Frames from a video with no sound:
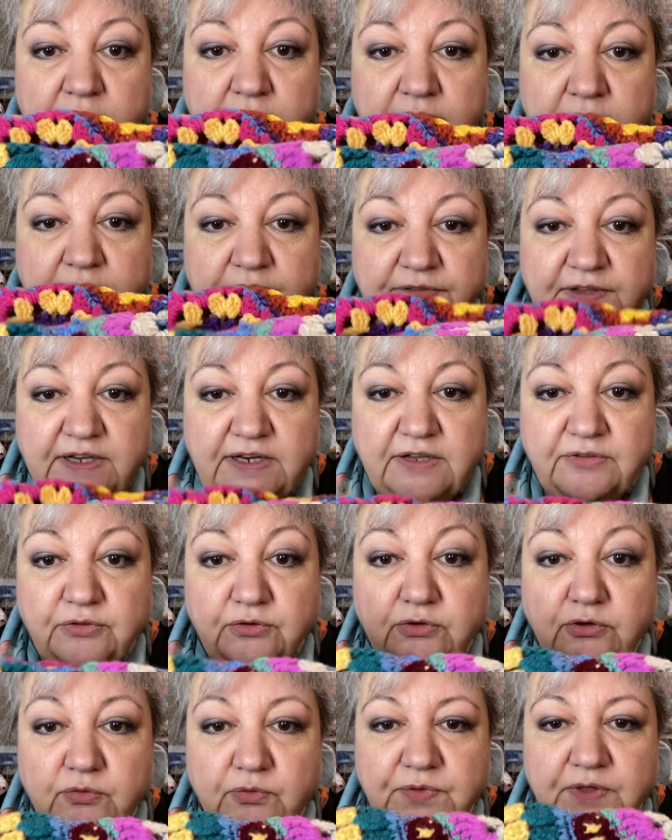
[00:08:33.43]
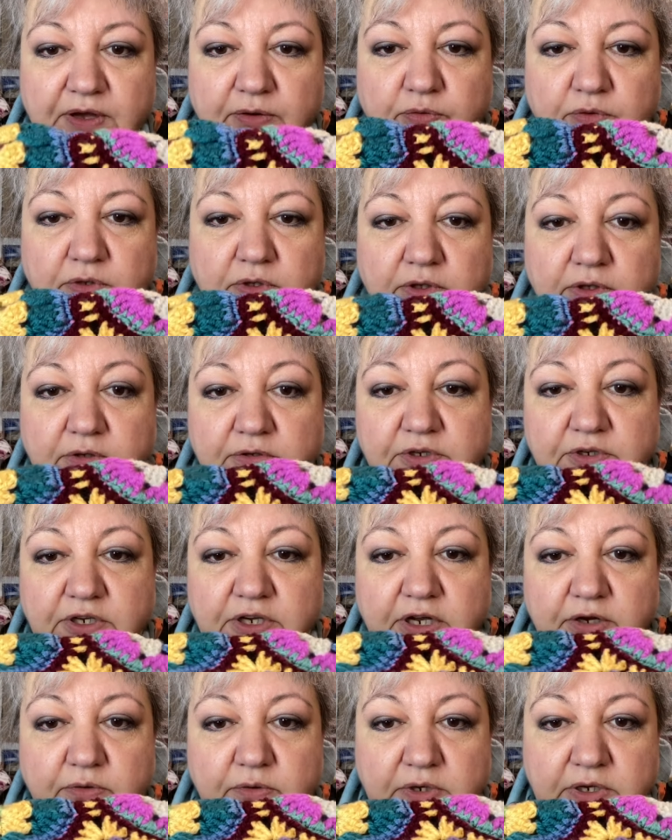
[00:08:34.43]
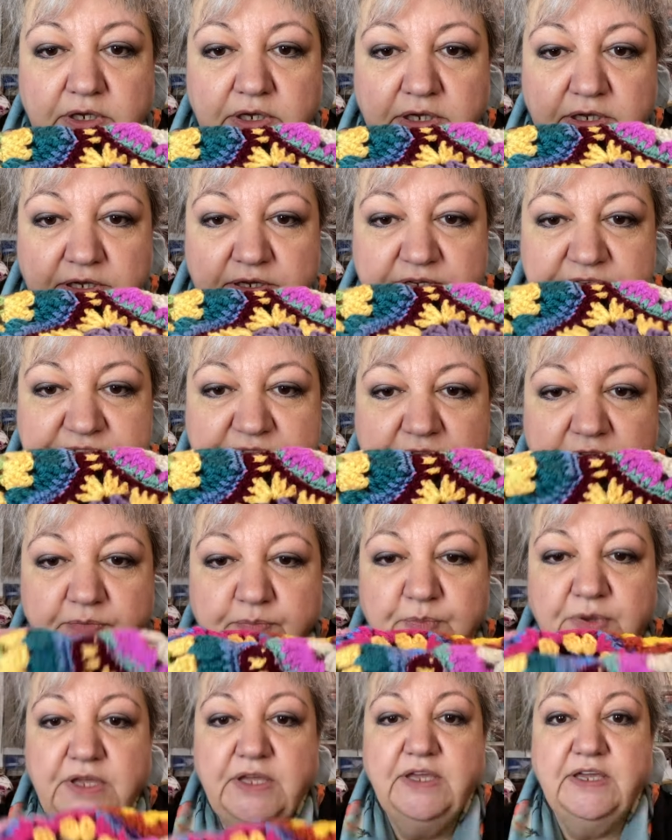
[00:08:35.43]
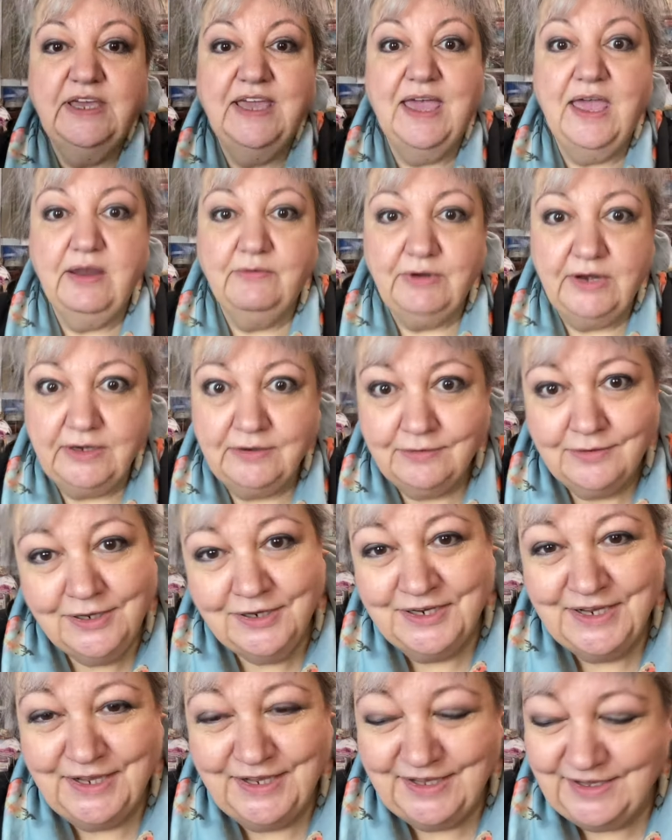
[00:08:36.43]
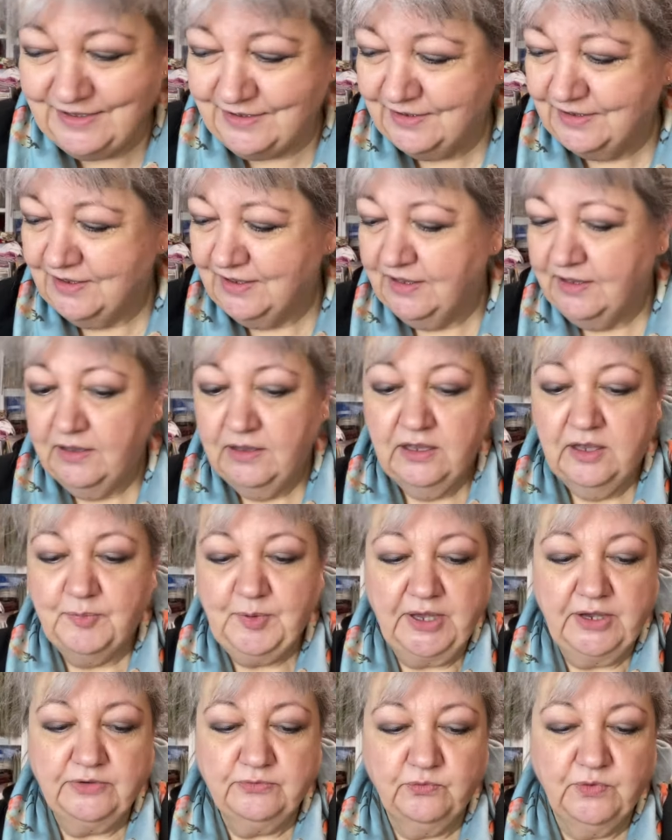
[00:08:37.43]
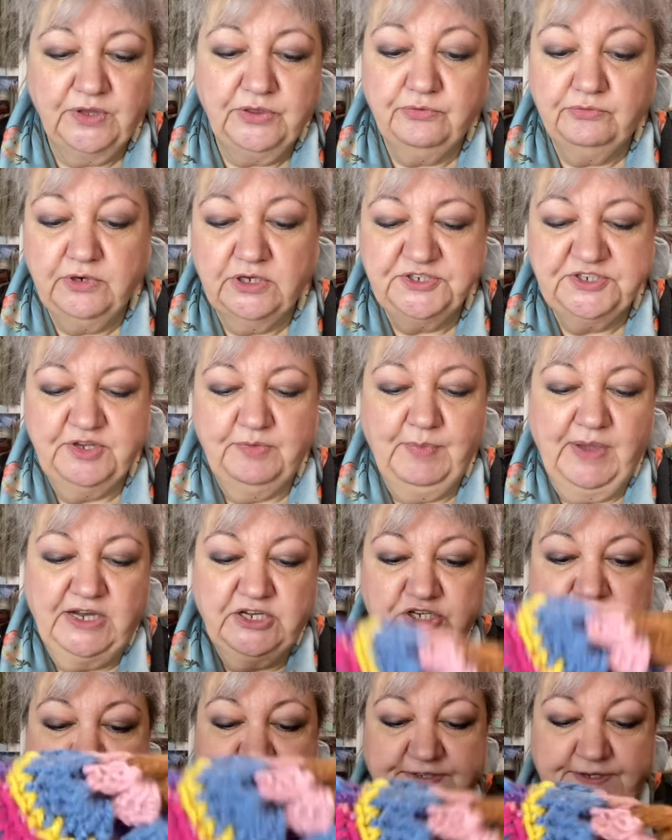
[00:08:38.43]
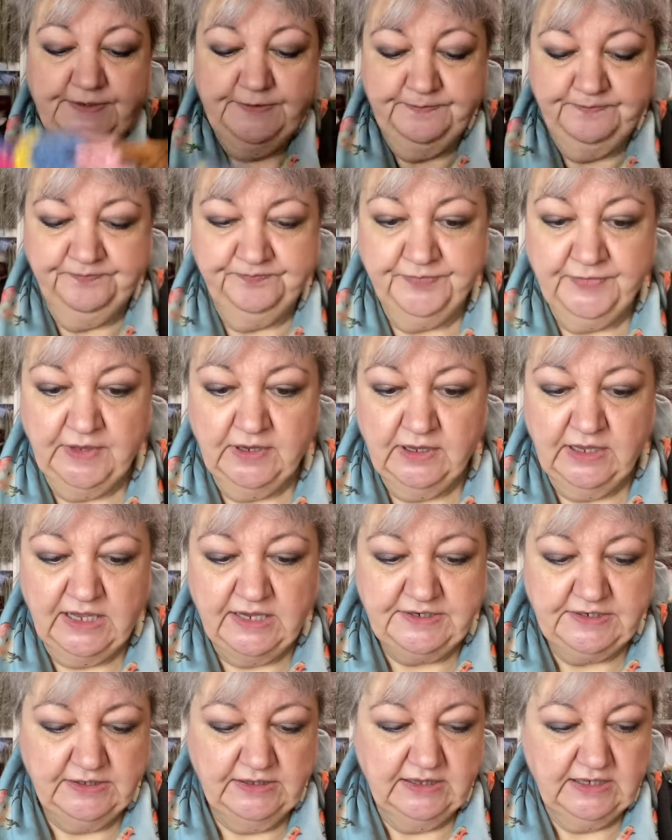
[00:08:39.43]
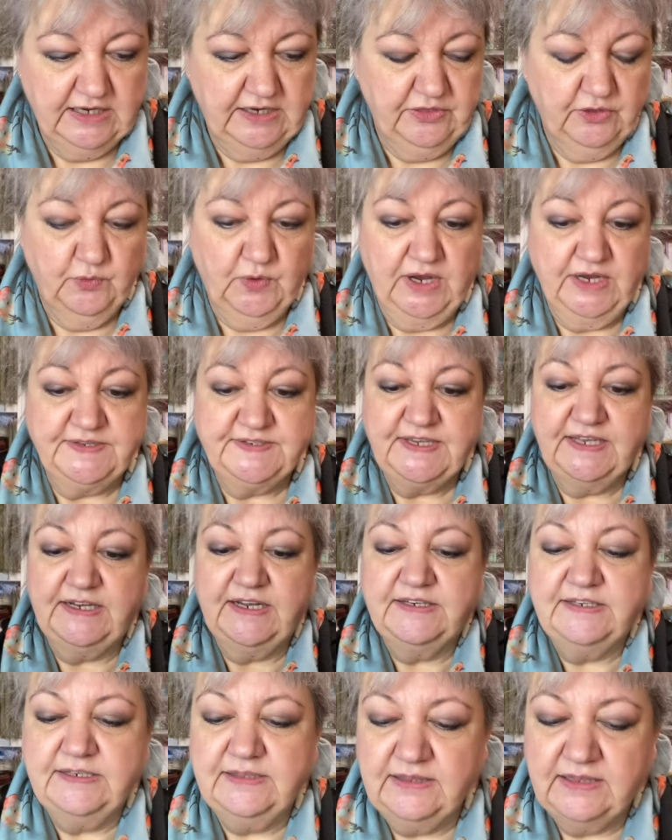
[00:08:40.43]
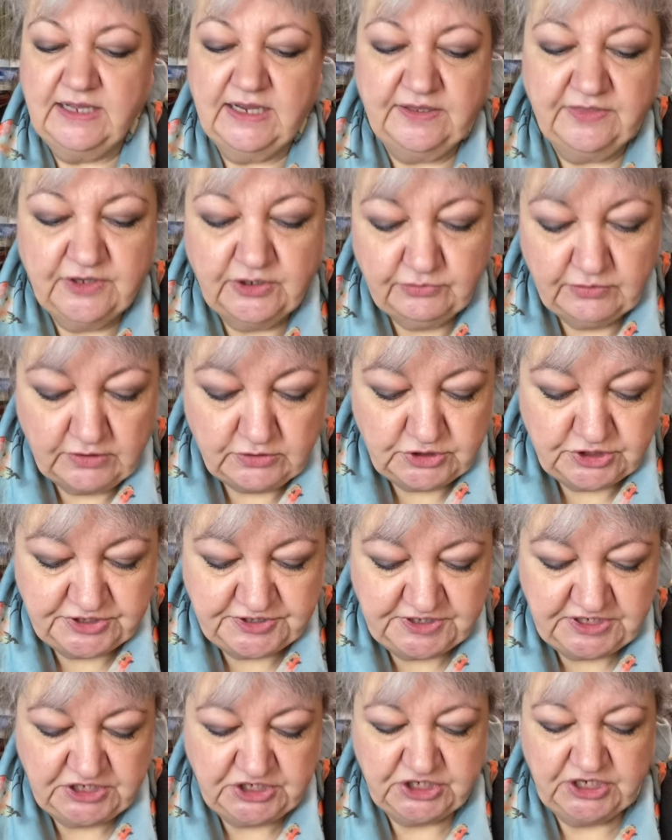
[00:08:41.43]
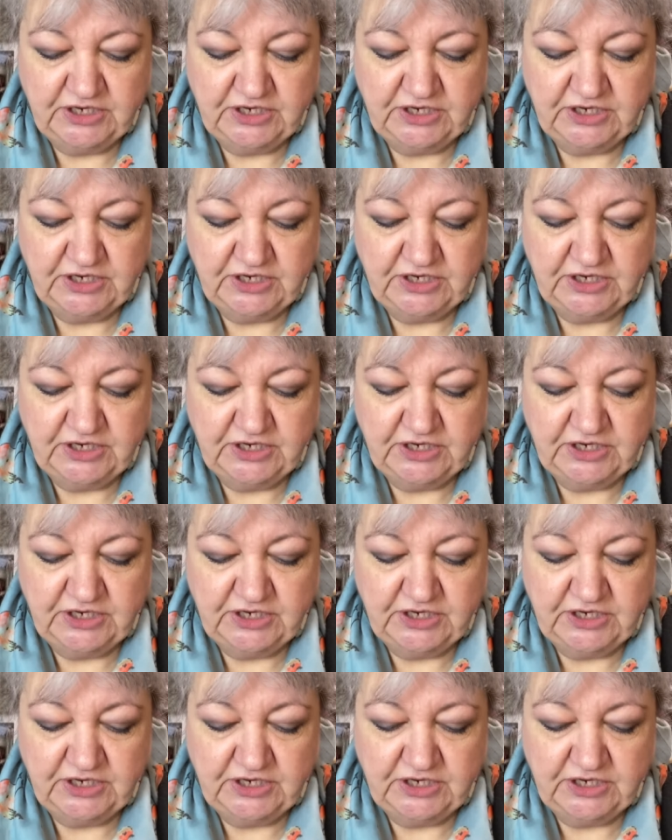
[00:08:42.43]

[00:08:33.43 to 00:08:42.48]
And then I thought that will, you know, save me caring about whether or not it matches. I didn't like the white, and I didn't like the crochet stitch.